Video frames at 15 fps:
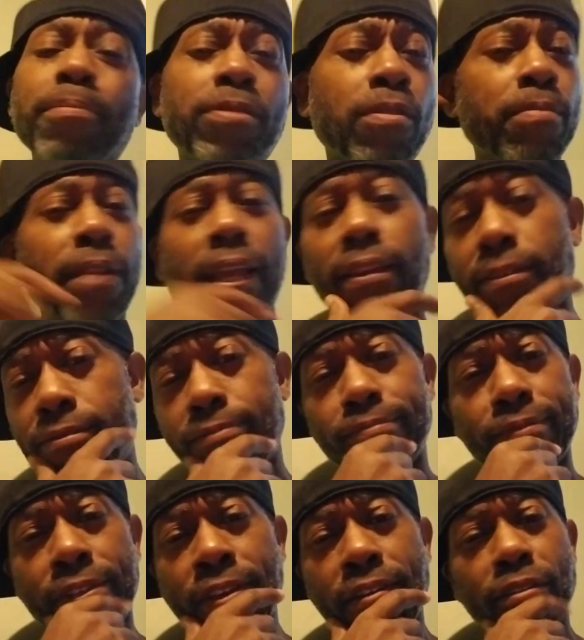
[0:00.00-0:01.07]
So I'm like
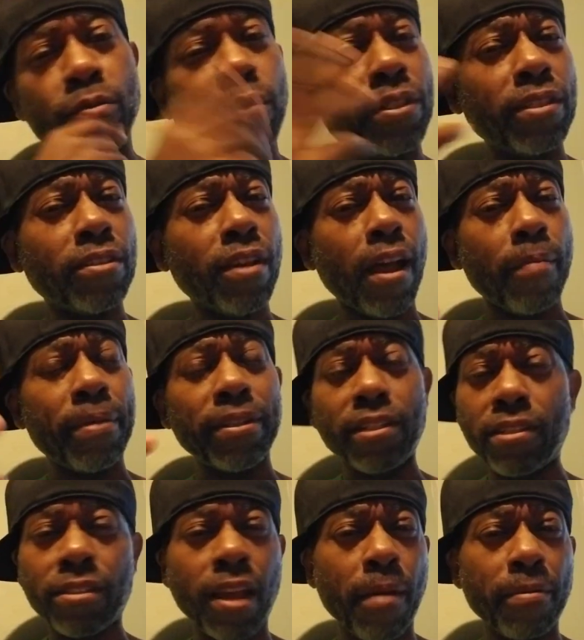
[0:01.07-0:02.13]
curious, what's the top? Is
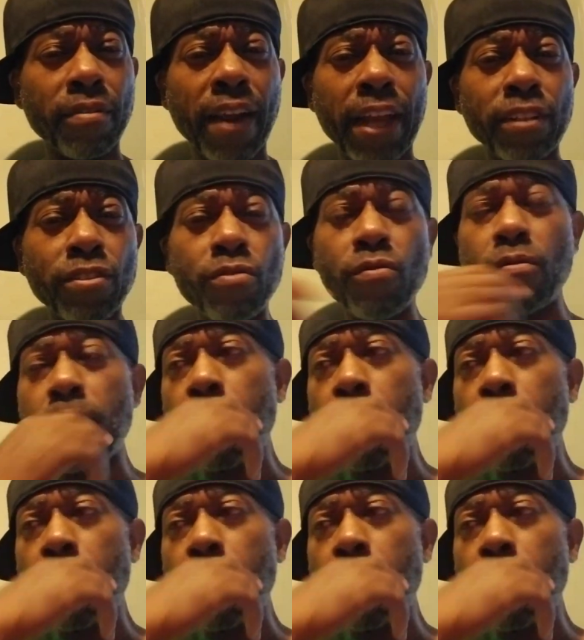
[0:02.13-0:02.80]
the top cracked too?